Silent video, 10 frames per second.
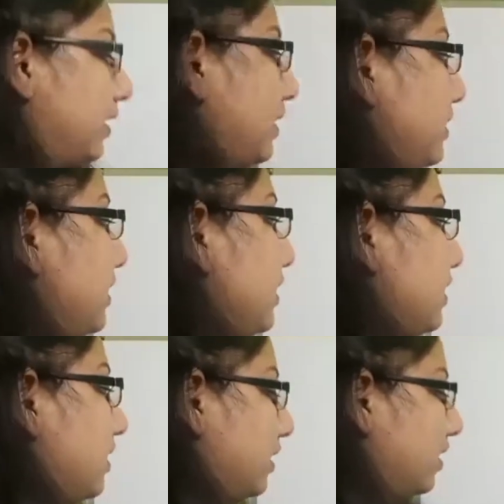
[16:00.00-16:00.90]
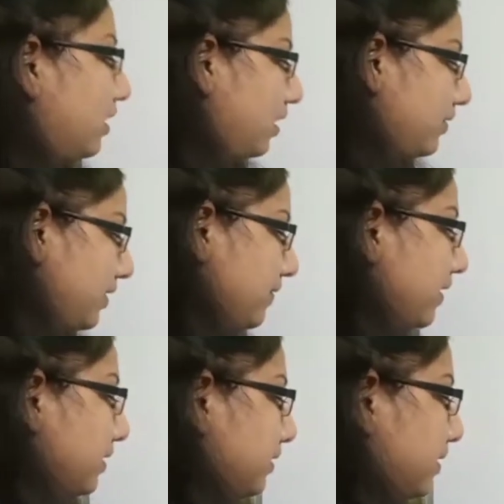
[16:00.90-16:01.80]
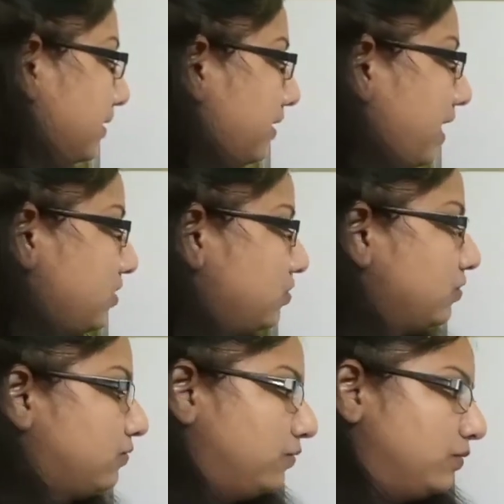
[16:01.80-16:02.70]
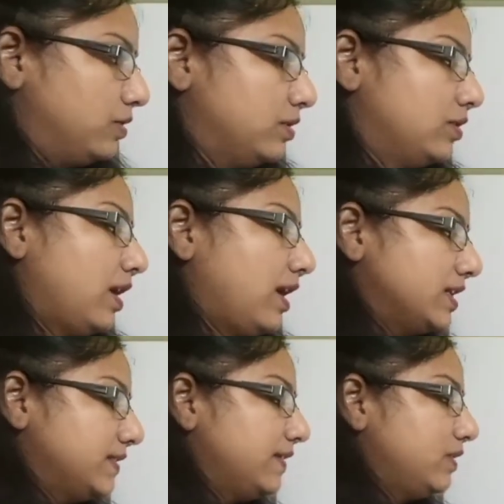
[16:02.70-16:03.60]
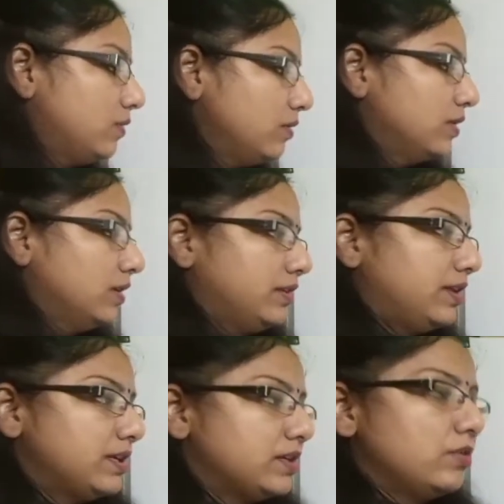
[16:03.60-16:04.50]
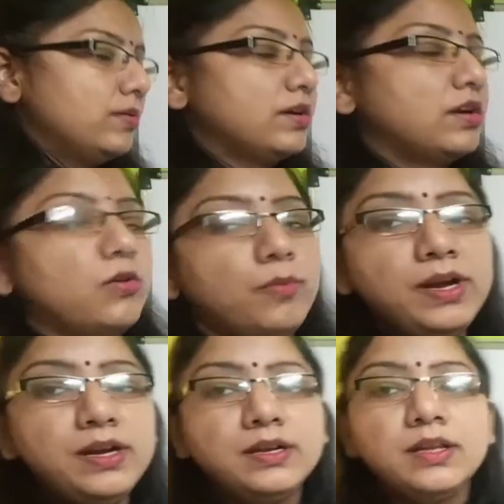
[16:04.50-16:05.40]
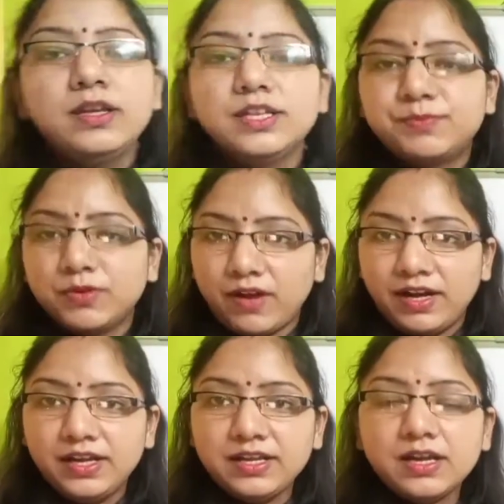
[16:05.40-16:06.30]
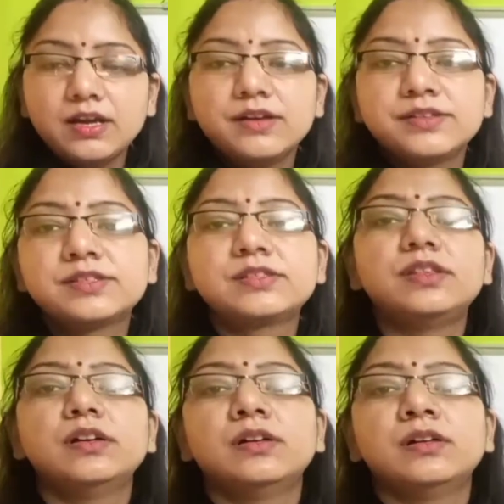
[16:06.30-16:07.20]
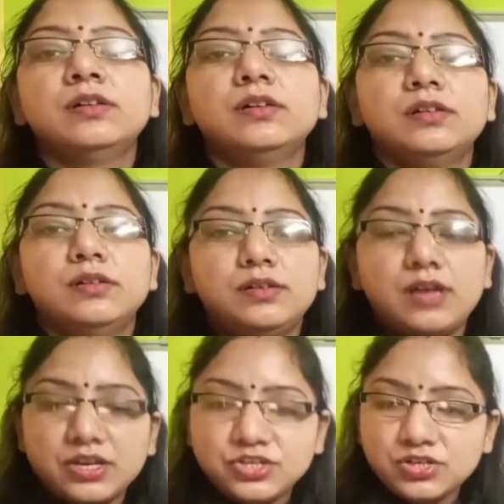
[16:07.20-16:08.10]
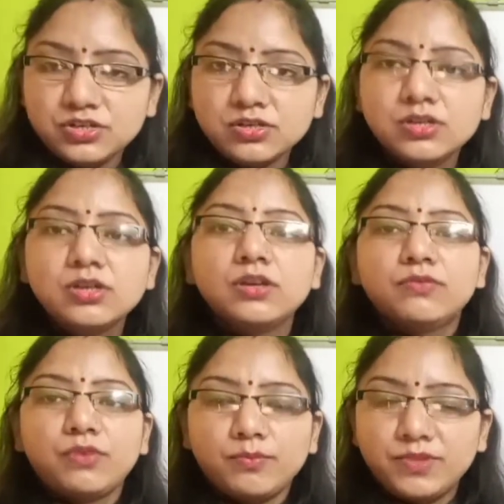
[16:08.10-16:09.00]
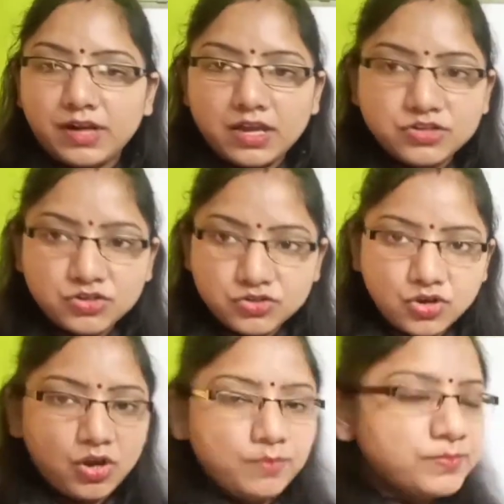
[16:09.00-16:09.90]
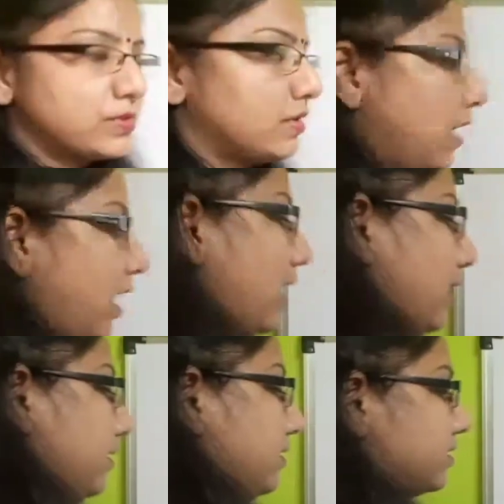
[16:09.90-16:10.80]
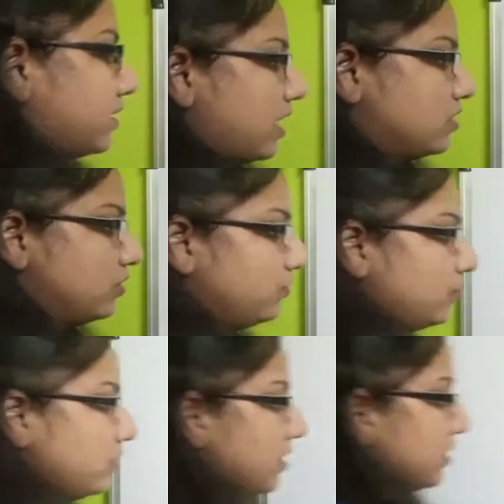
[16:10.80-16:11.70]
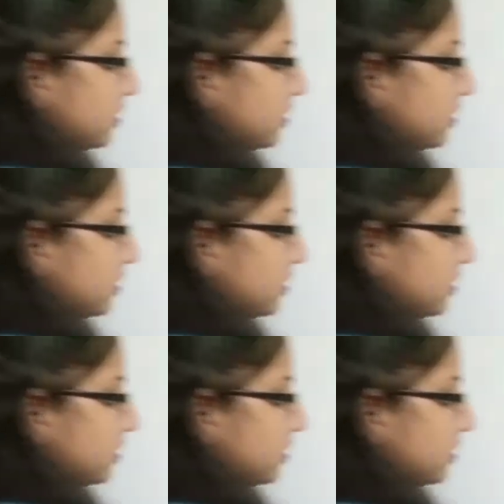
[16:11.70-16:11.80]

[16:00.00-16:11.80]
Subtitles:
In the other one, right to food. As we know that our government is providing us the ration from the ration shops, and this right to food is